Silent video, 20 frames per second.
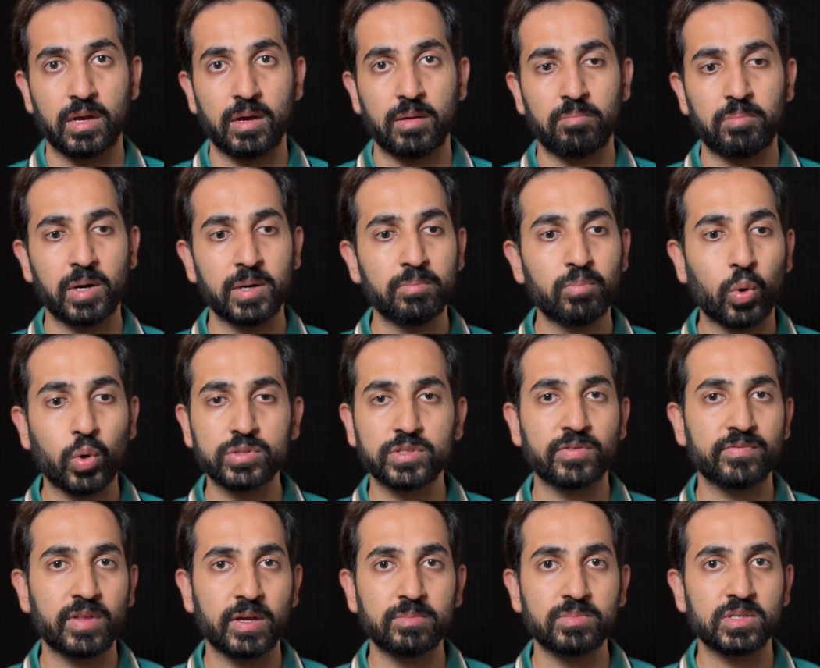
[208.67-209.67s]
But most
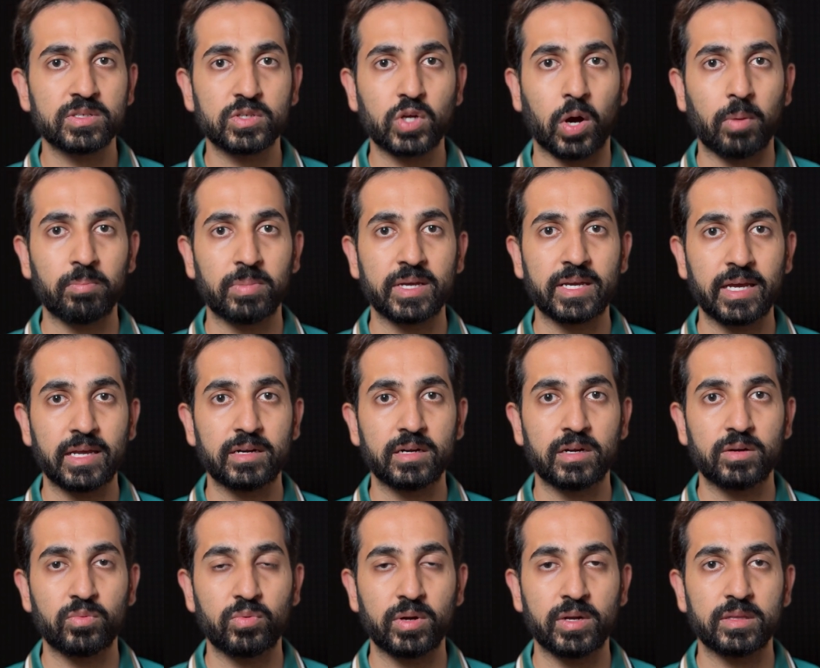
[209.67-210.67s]
of them just
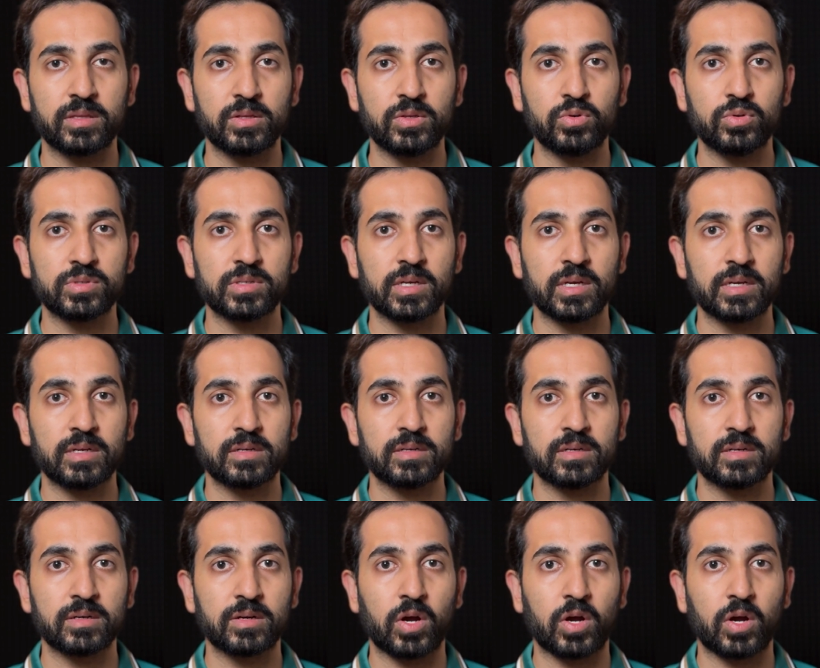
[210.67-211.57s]
complicated with using